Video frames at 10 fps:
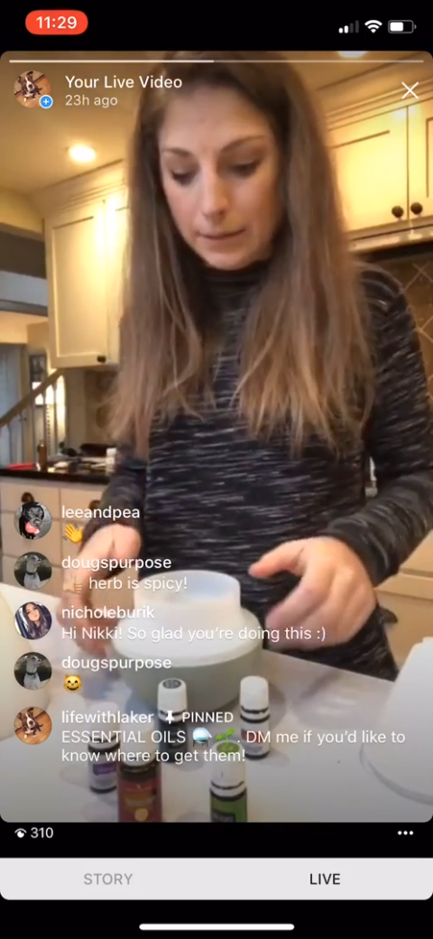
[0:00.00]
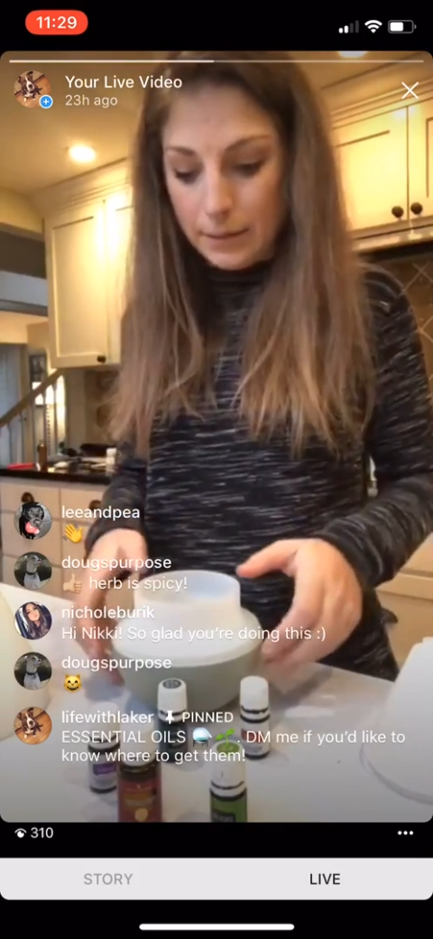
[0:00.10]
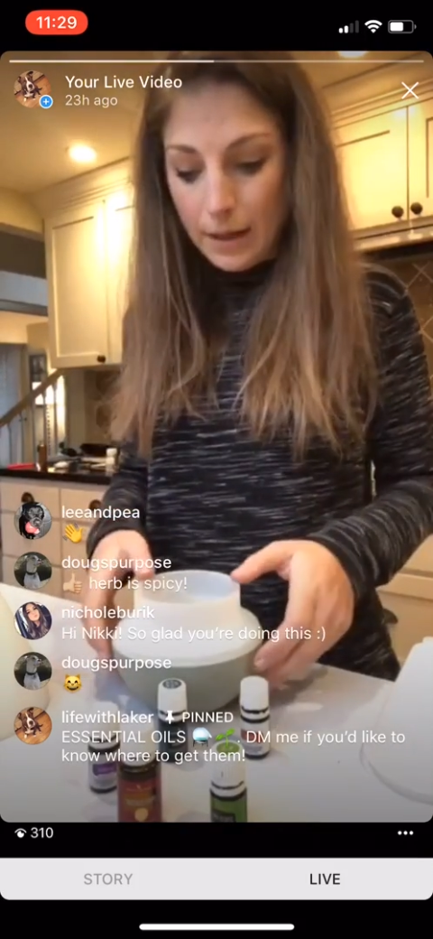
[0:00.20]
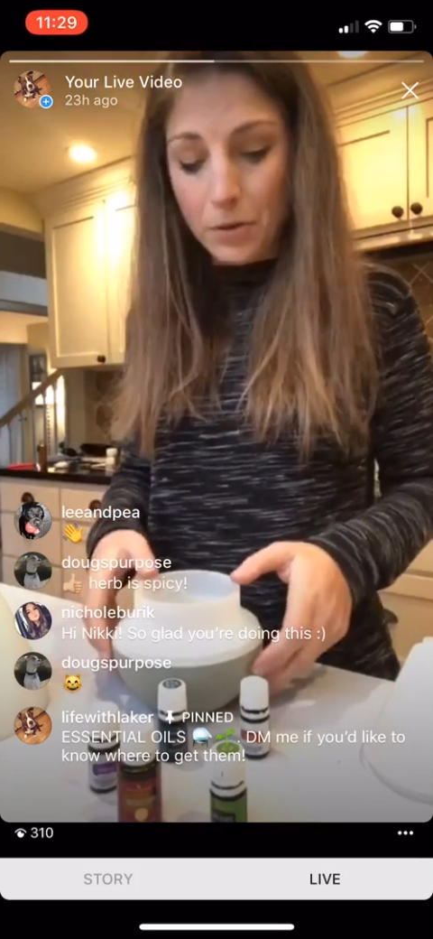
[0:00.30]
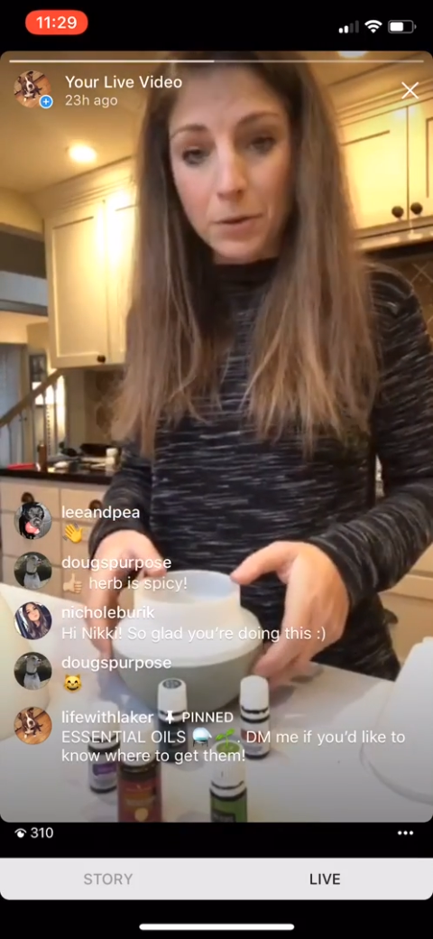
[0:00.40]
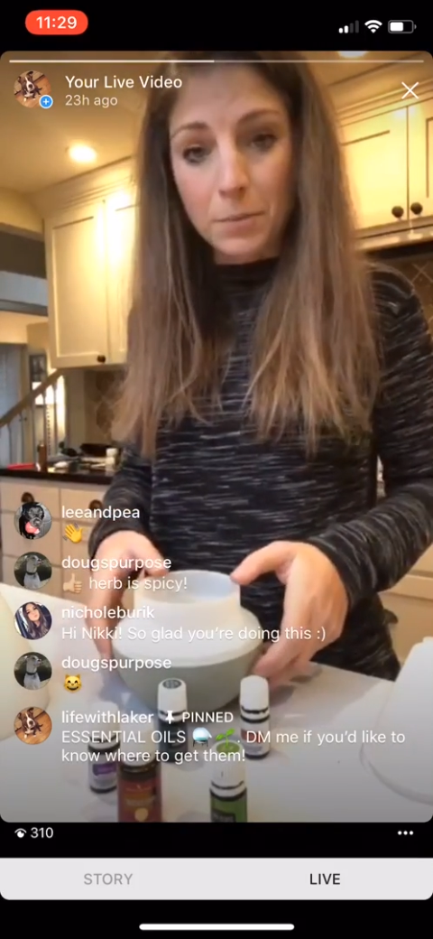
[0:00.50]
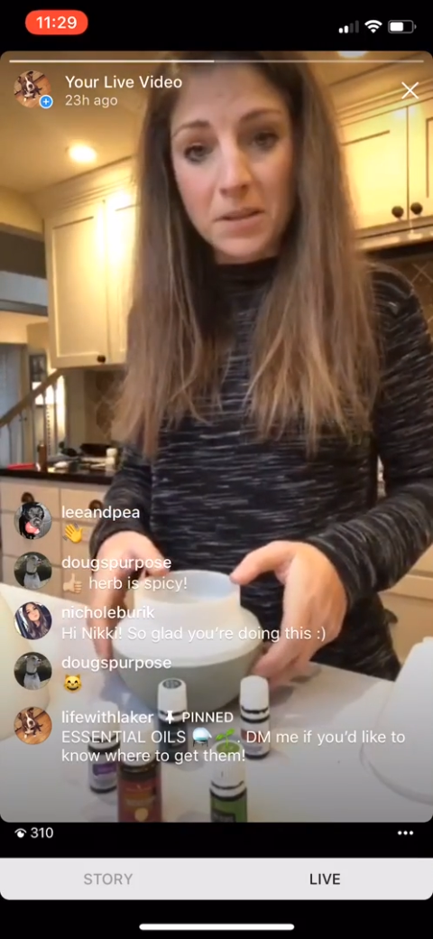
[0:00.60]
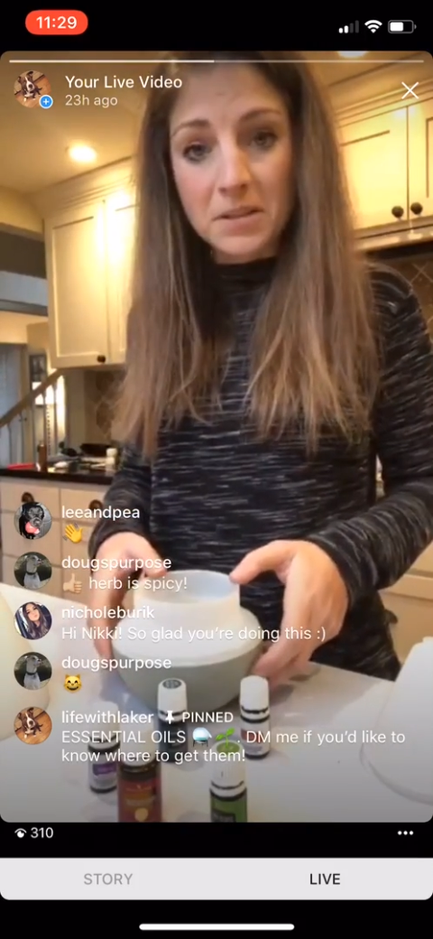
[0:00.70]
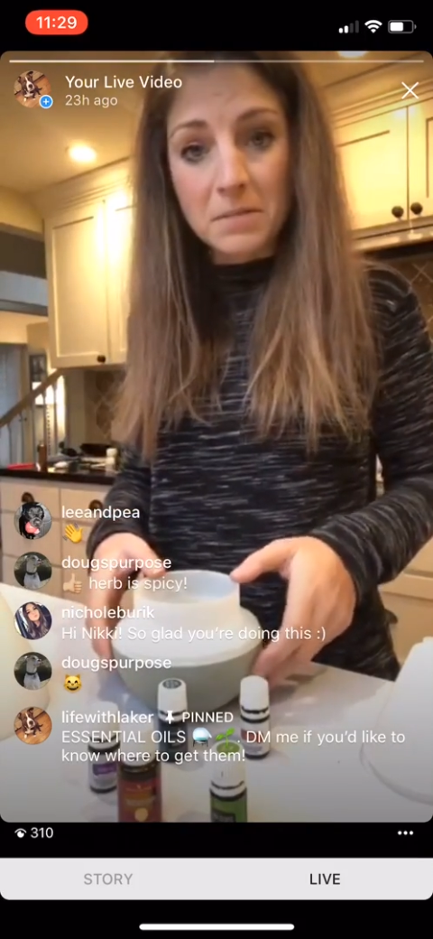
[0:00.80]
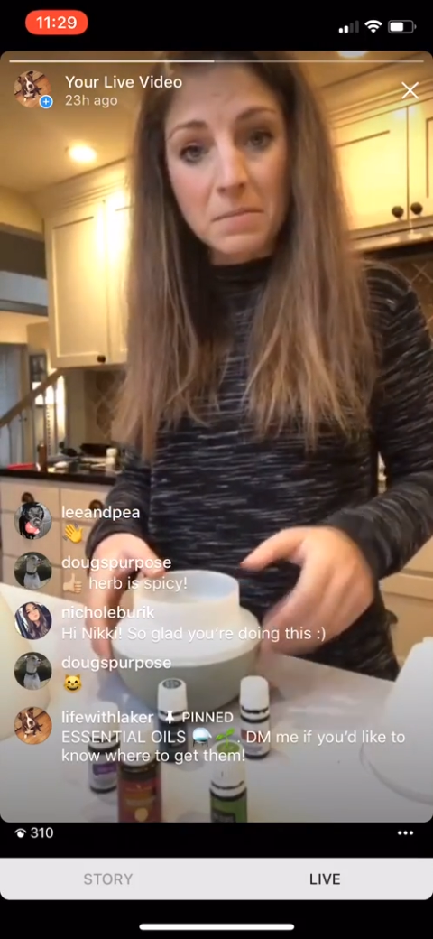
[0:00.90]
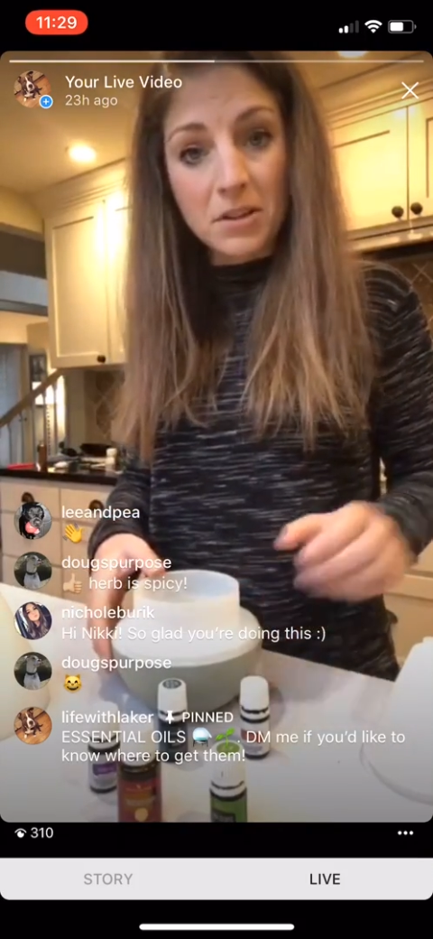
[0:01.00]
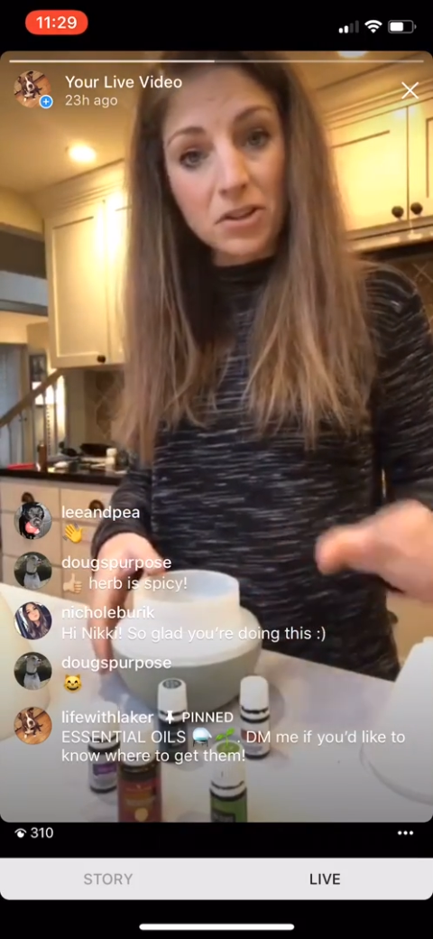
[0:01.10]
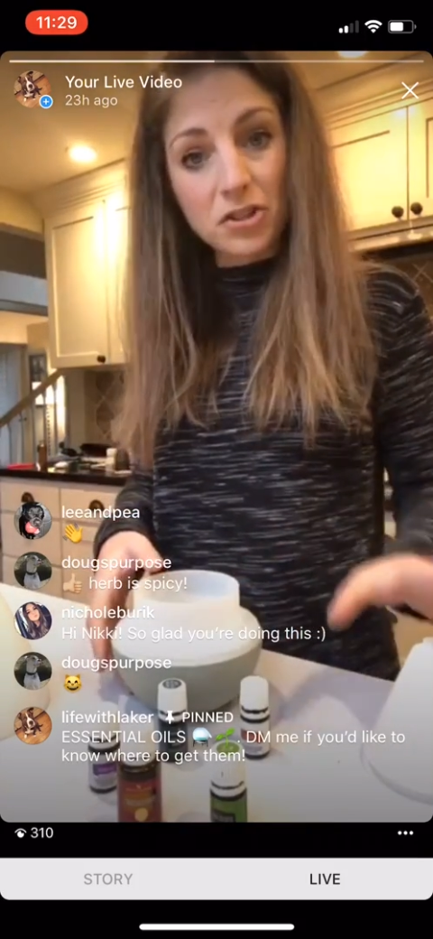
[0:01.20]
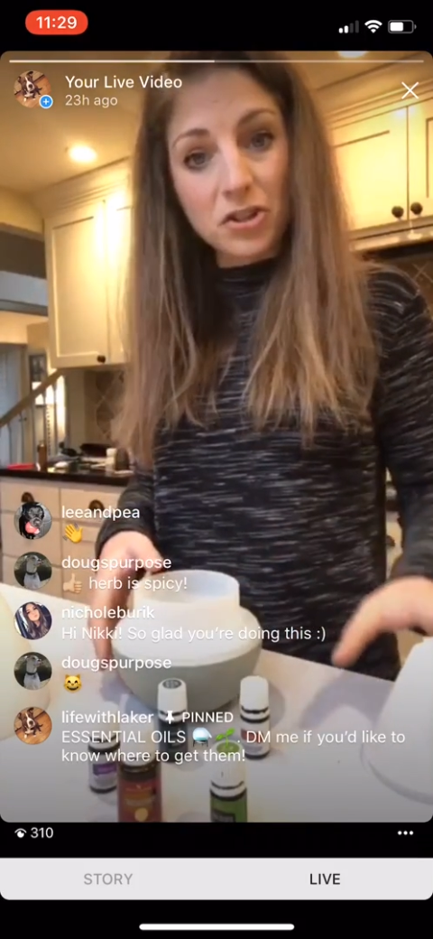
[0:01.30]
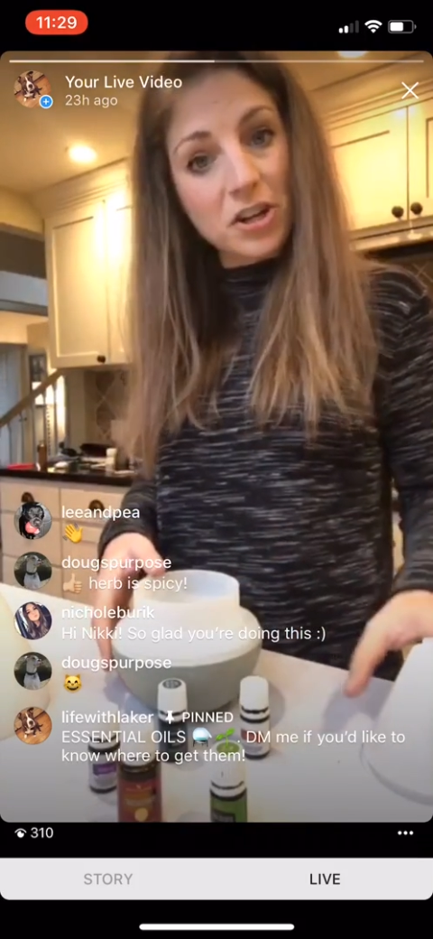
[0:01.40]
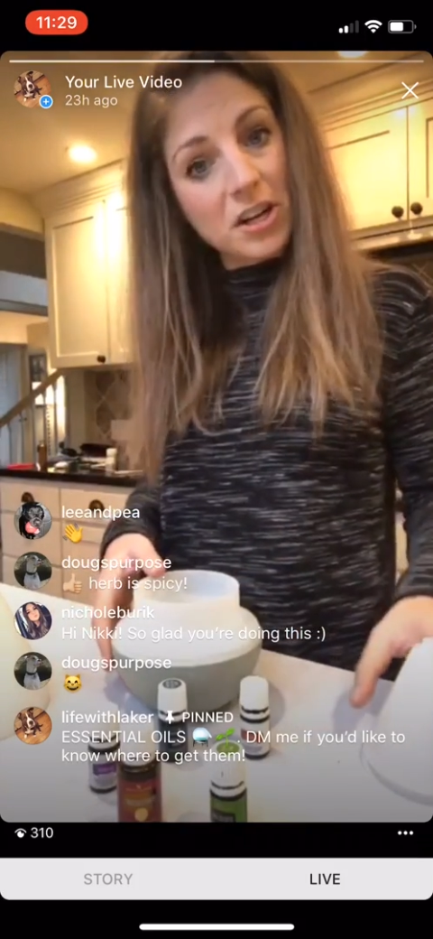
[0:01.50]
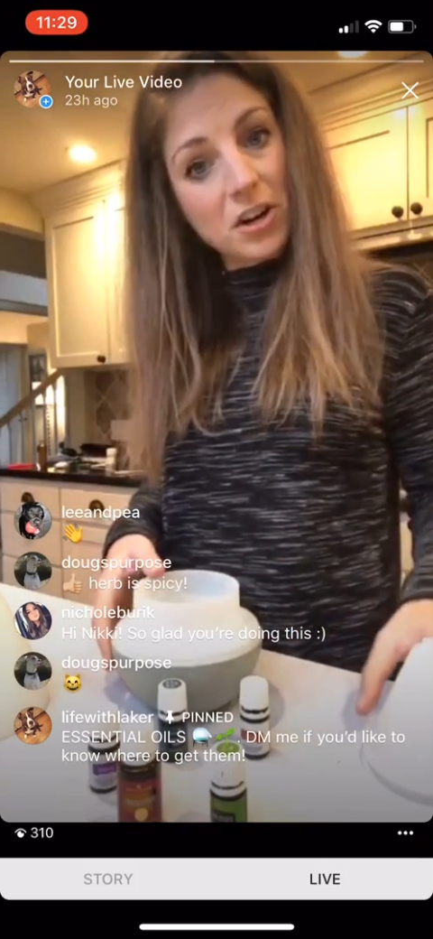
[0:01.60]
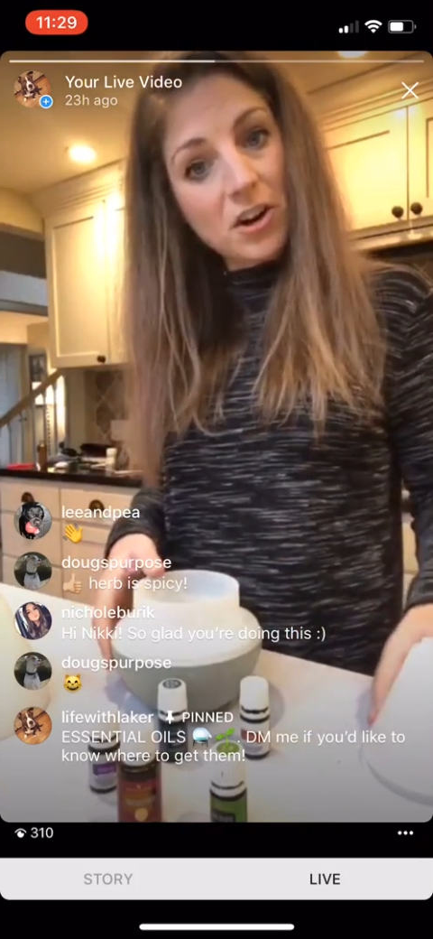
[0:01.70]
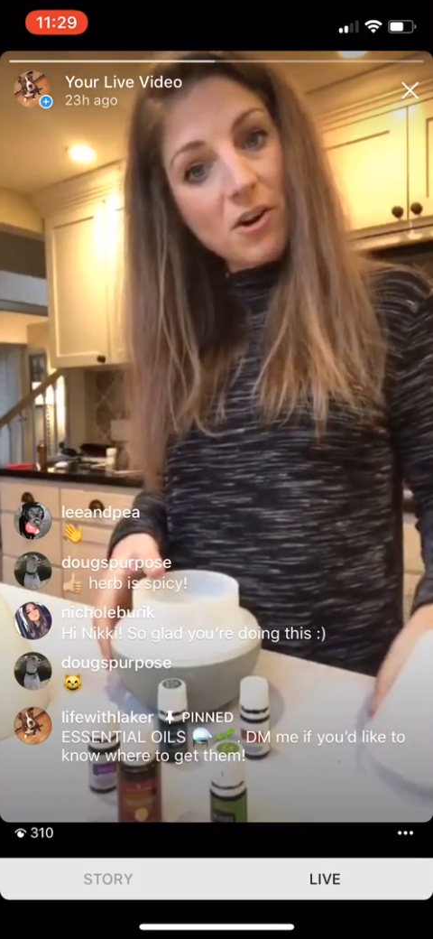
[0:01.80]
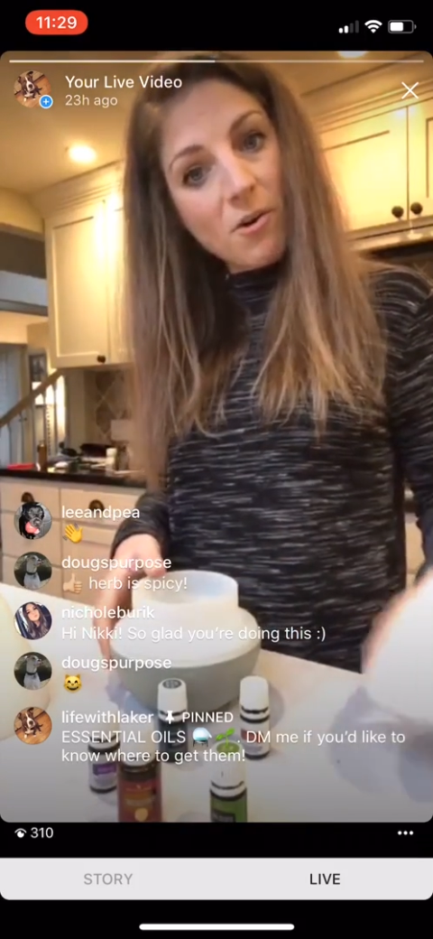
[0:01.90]
alchemist mixture
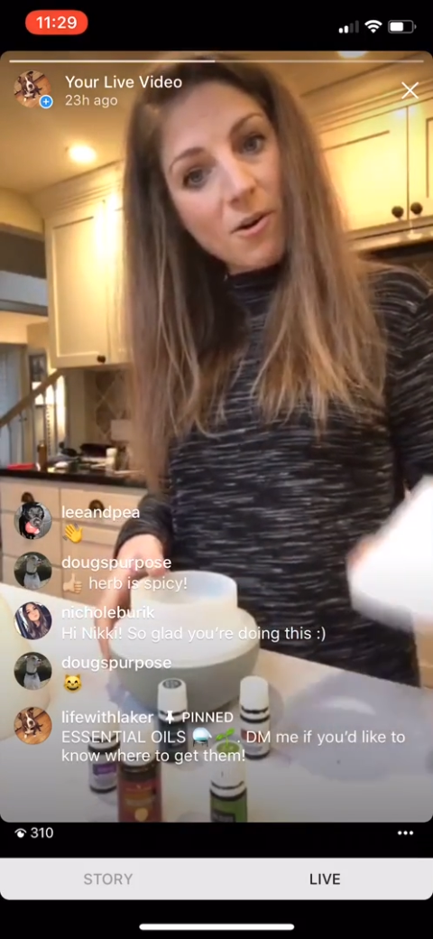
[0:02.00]
here